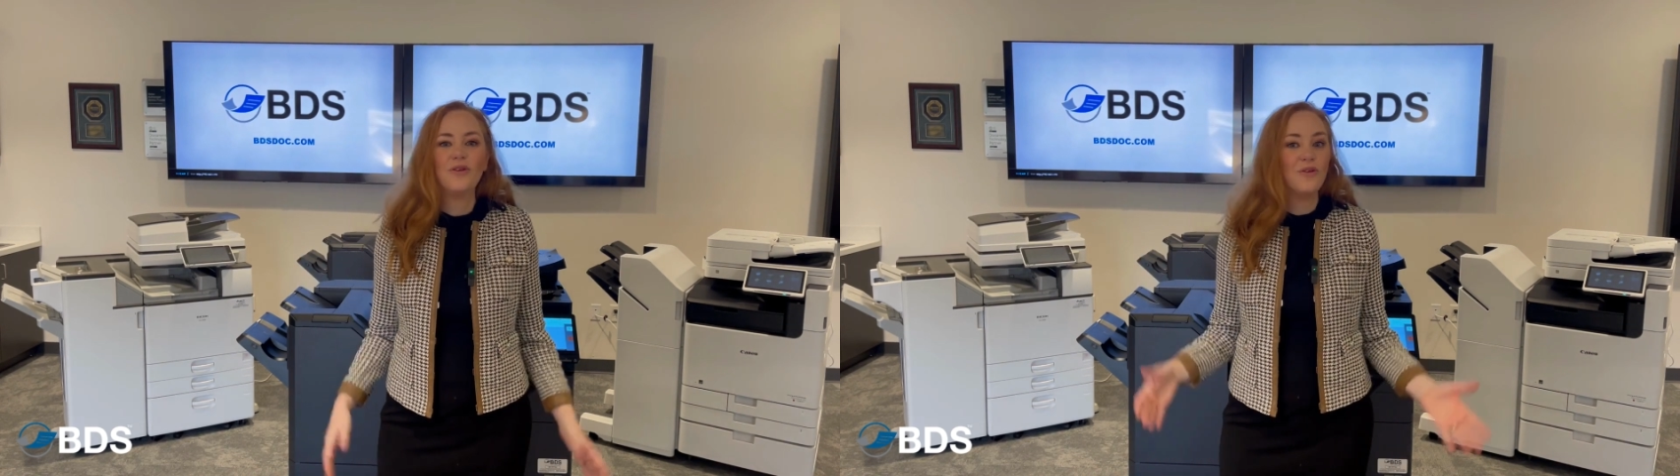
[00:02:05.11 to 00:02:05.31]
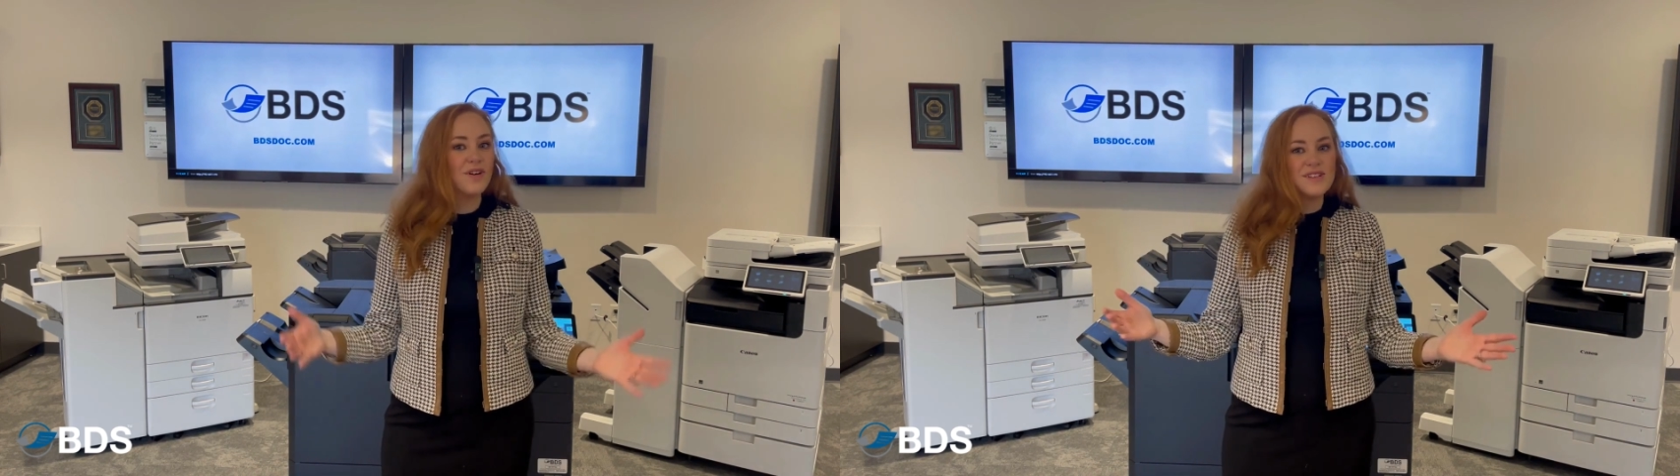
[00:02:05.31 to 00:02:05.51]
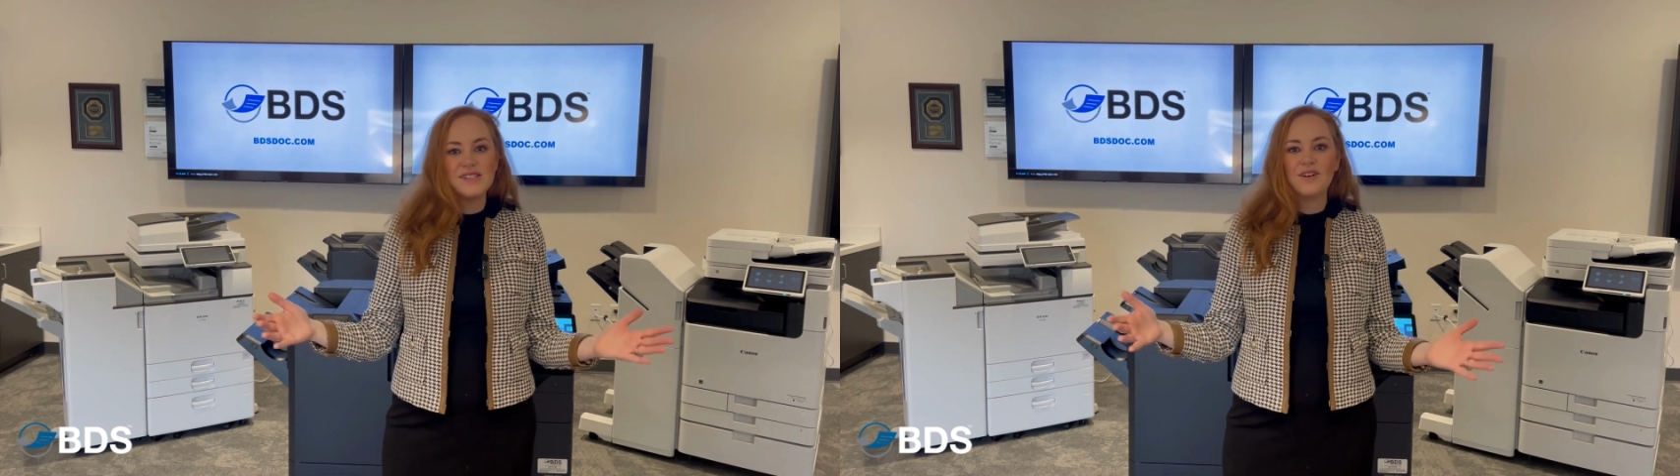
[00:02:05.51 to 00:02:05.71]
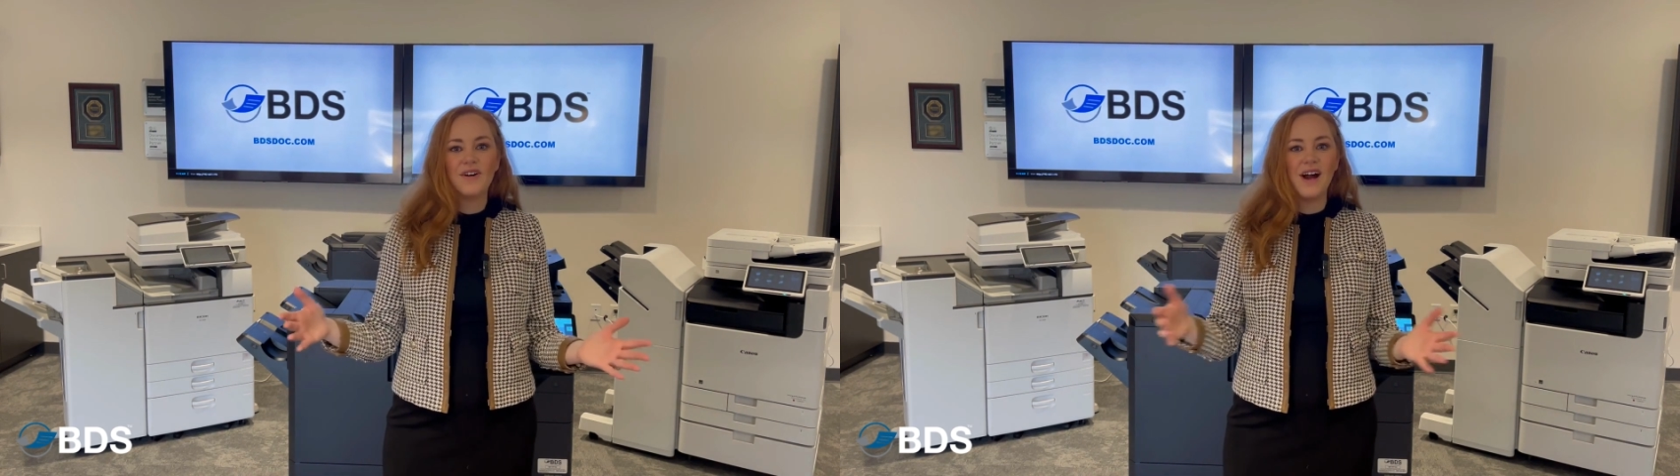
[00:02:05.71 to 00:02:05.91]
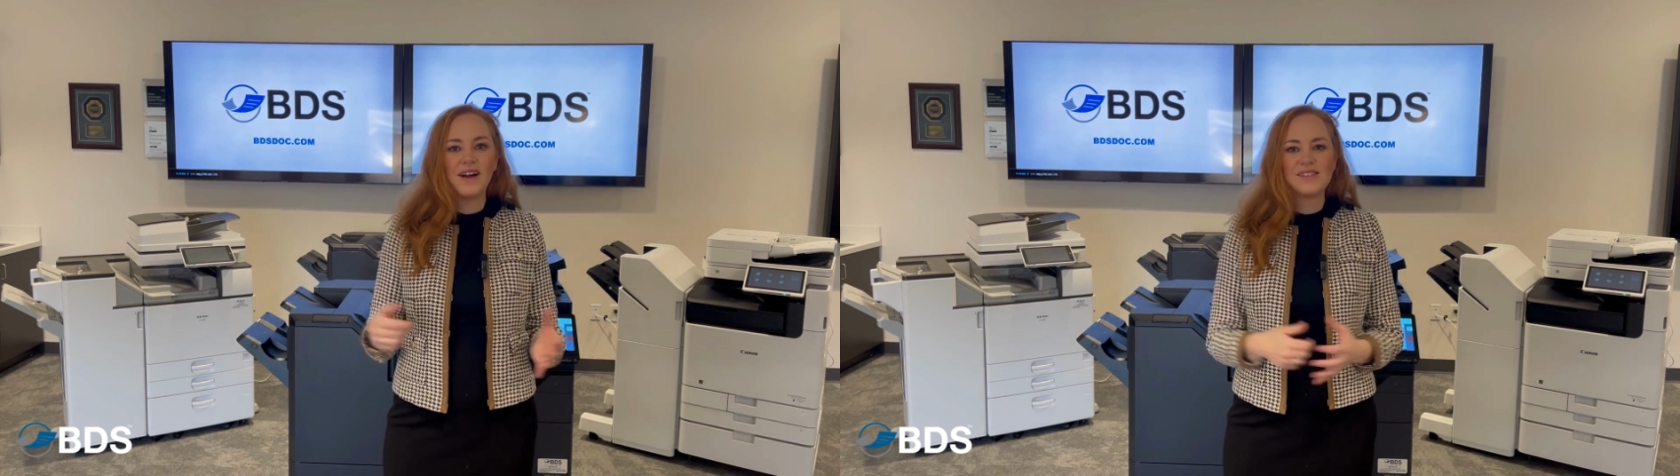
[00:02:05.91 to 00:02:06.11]
or a
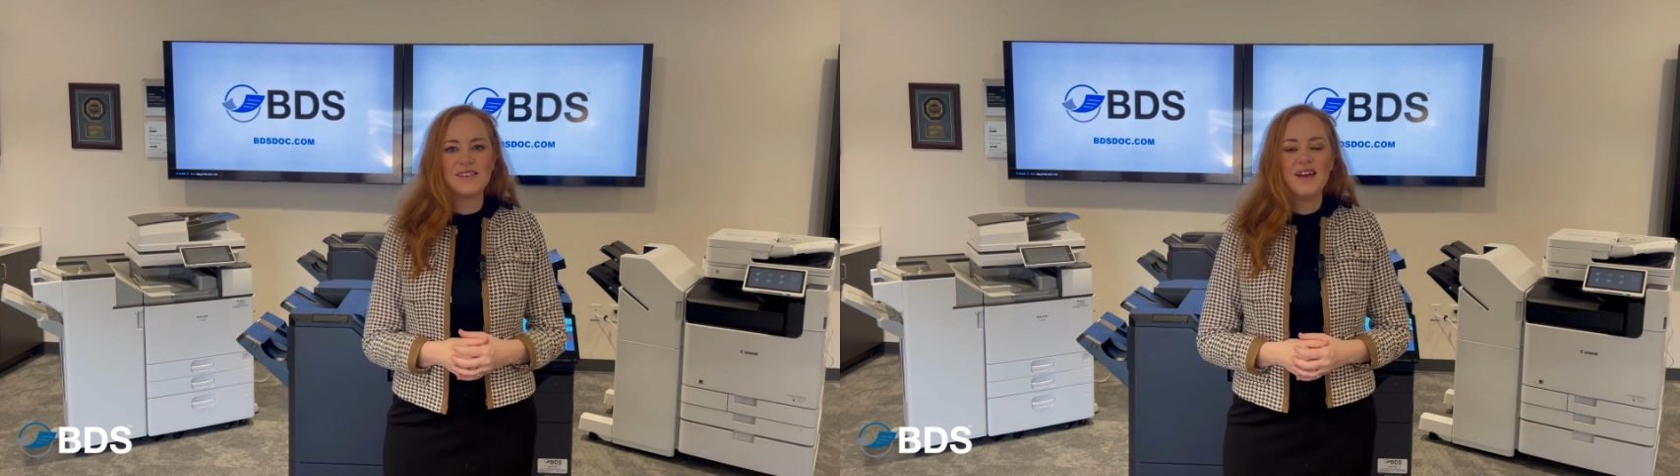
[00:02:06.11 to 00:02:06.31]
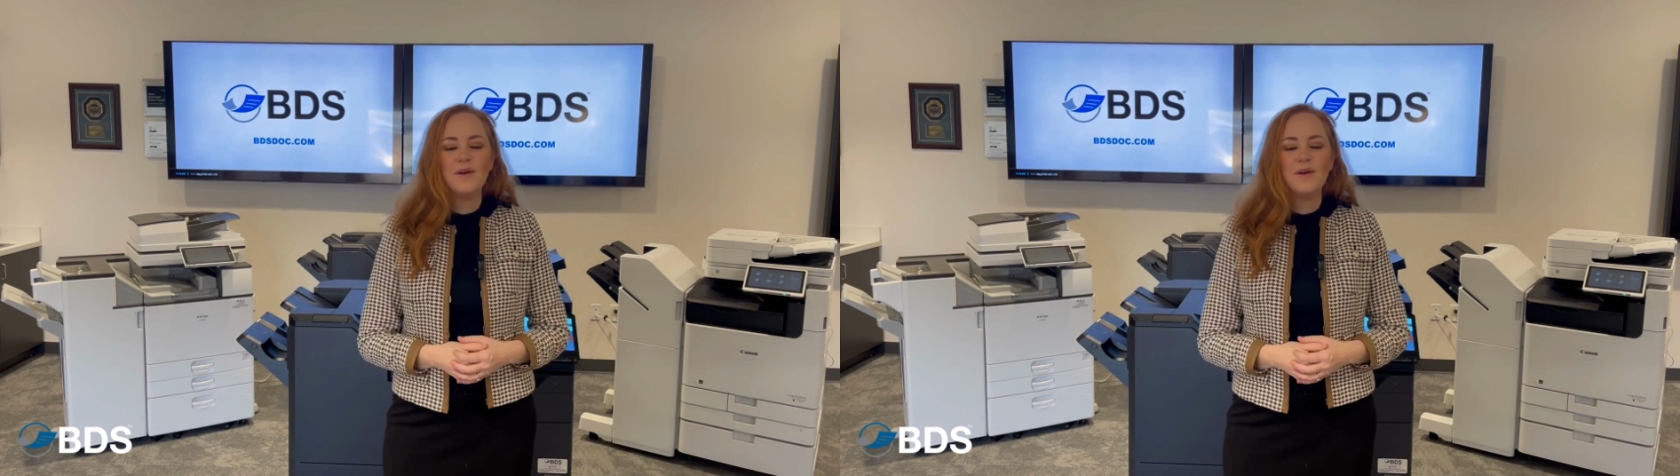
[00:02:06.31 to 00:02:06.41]
Xerox,